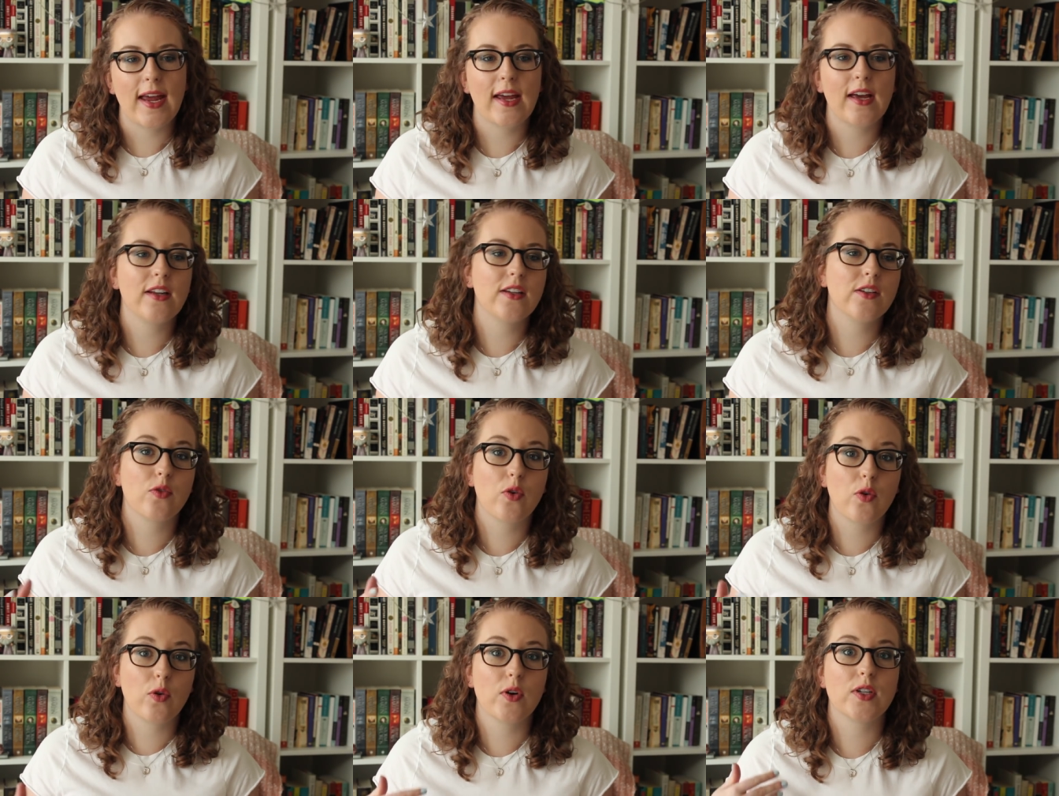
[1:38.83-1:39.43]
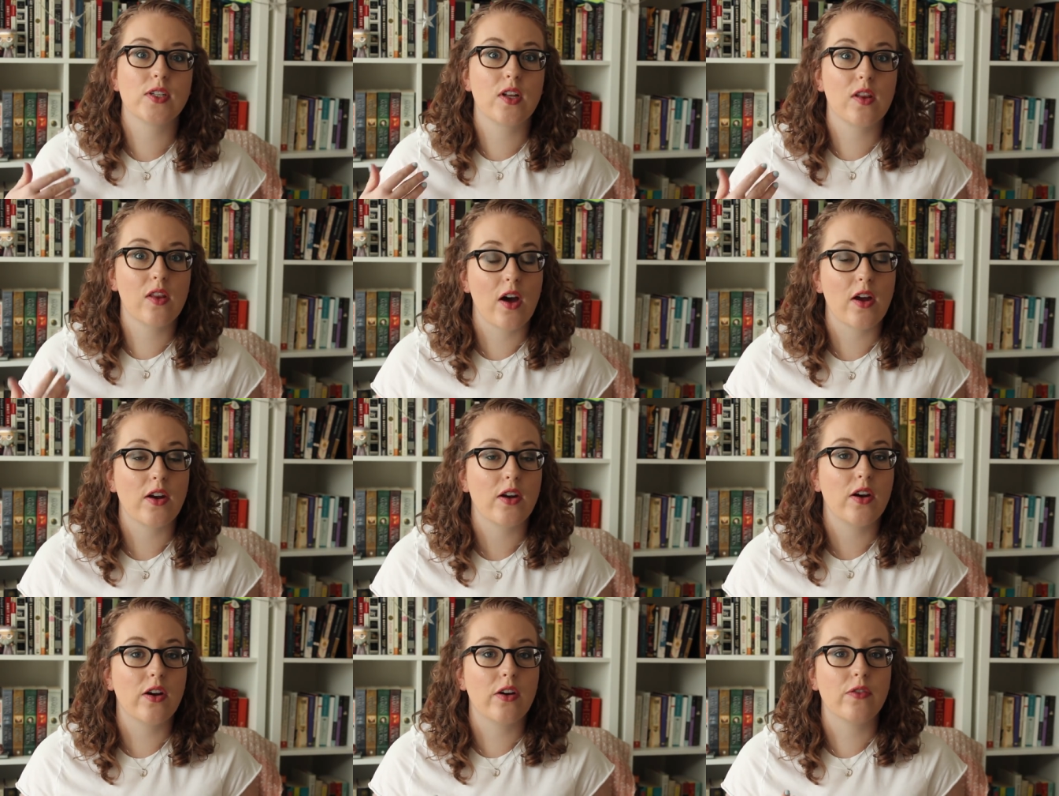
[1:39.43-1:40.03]
and of course a
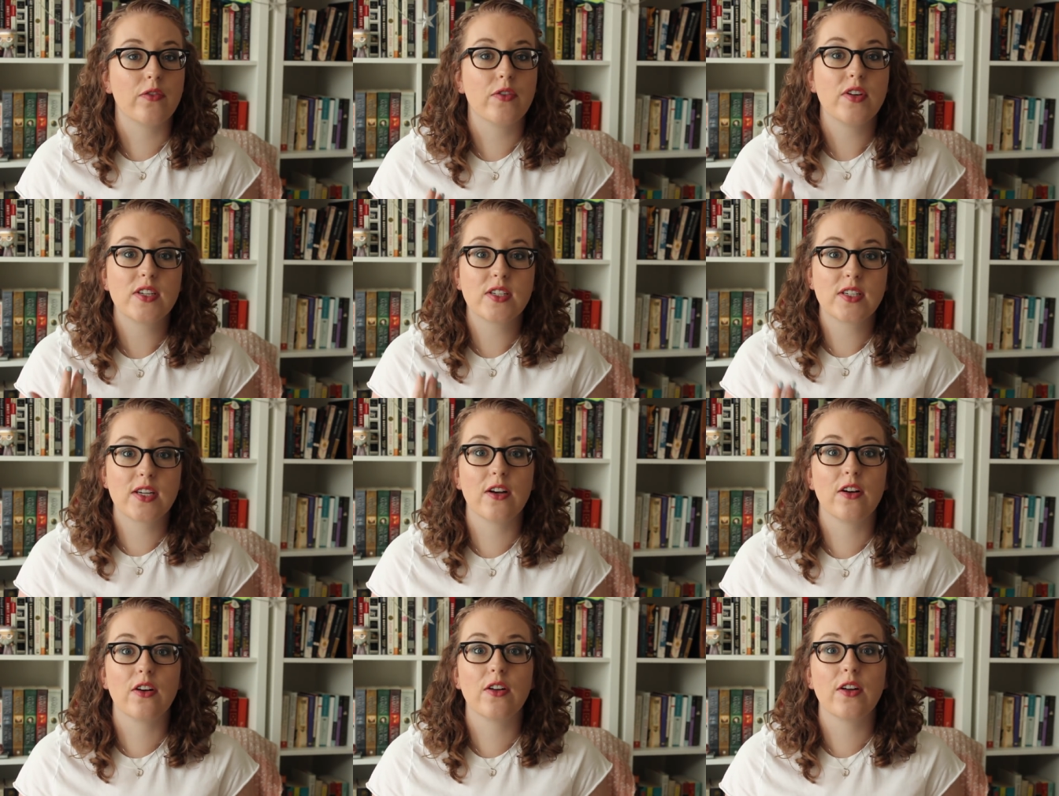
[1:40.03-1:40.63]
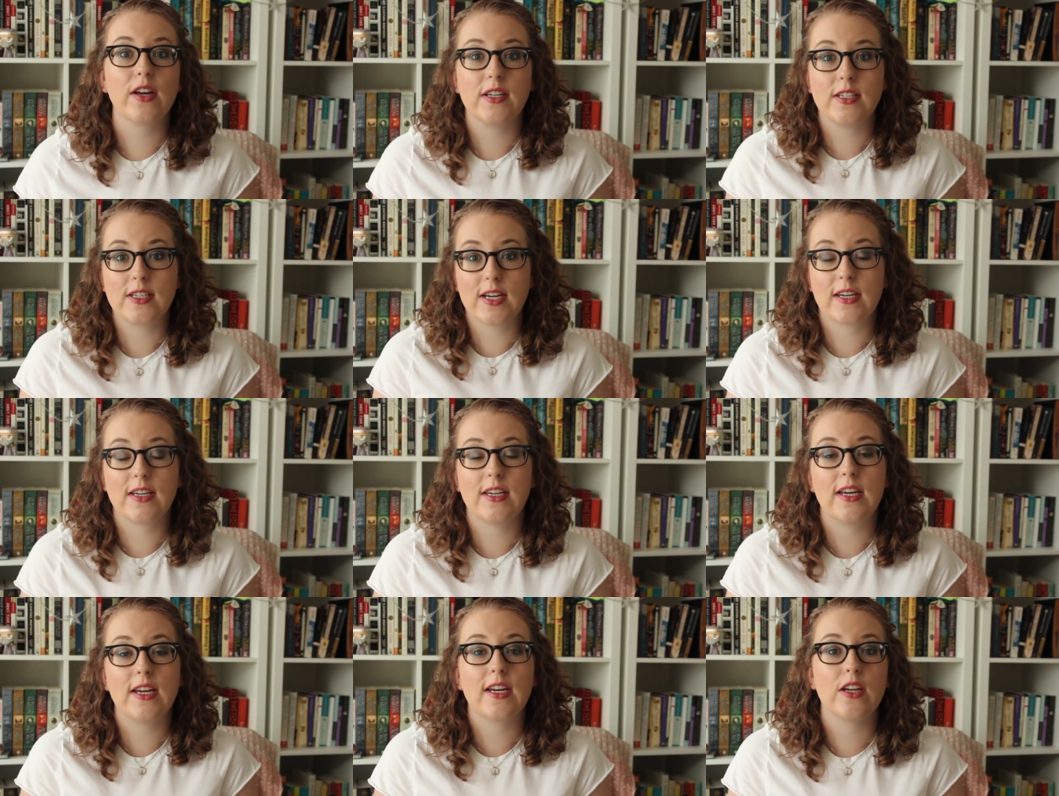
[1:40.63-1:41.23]
lot of skill and
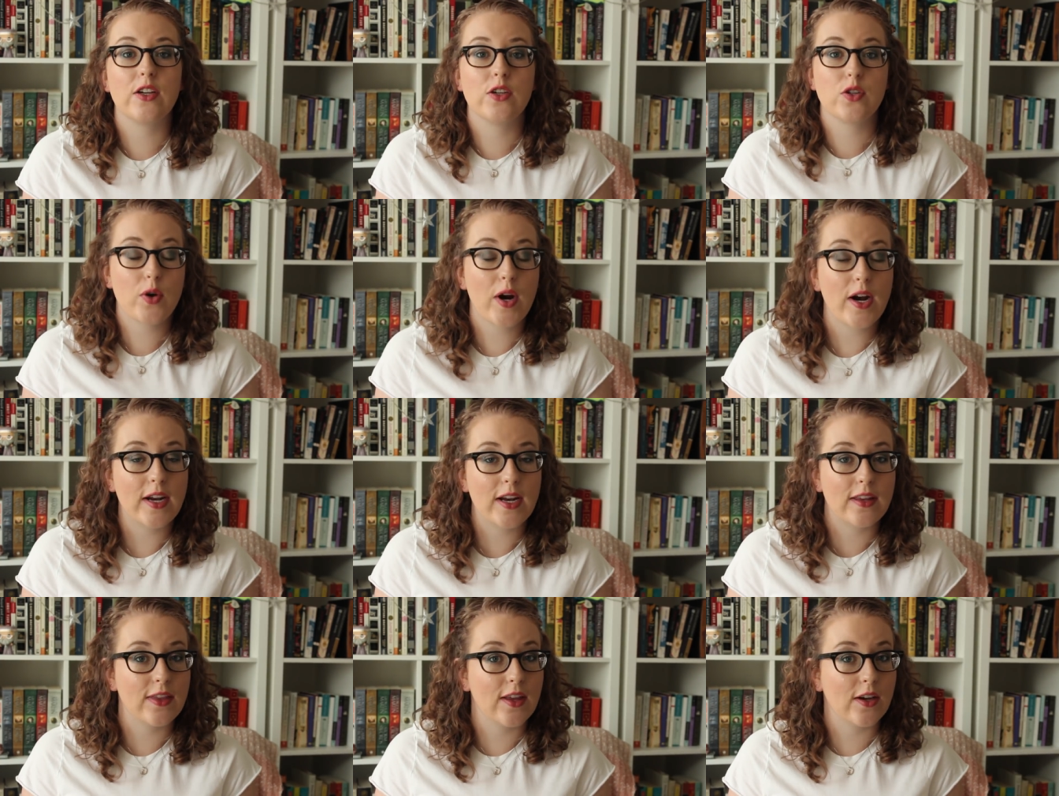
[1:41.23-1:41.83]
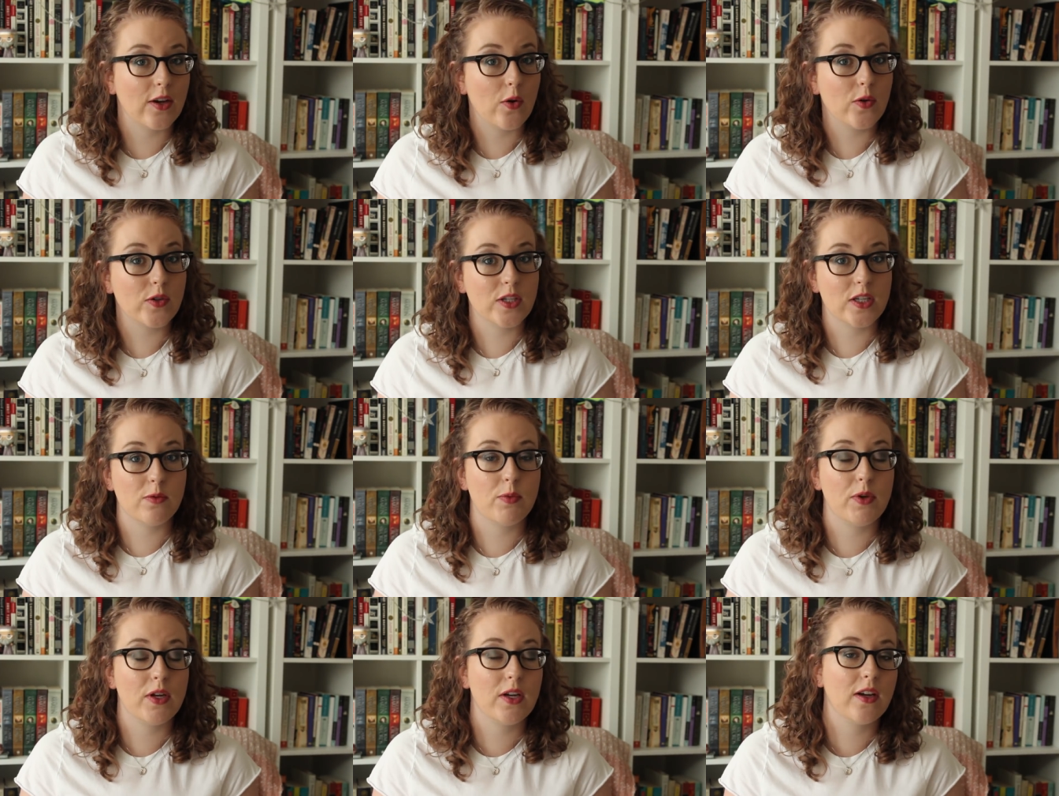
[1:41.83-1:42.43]
technique and training that goes
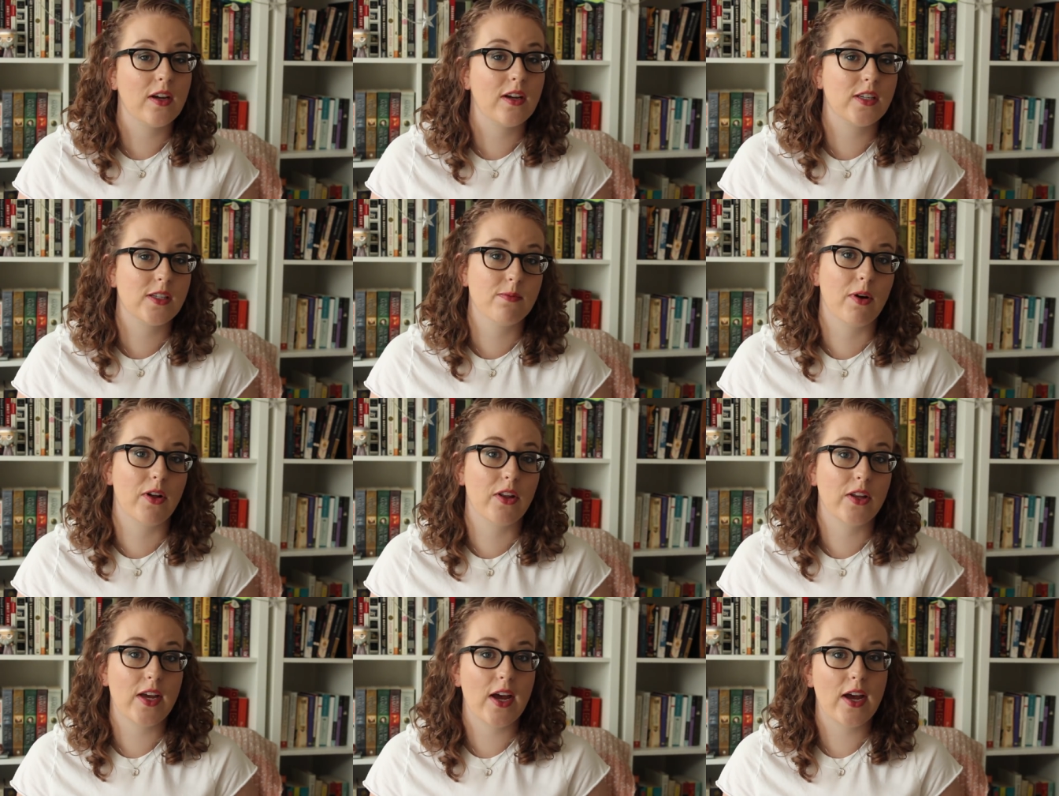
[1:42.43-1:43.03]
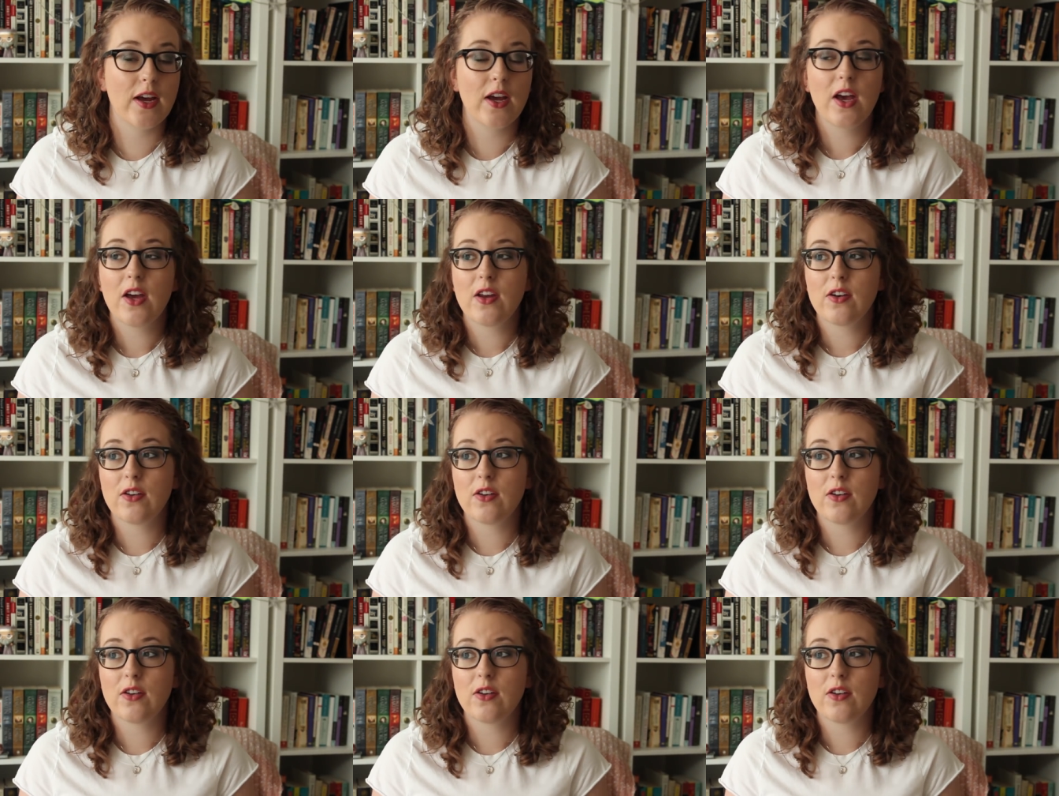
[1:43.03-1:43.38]
into being a sommelier.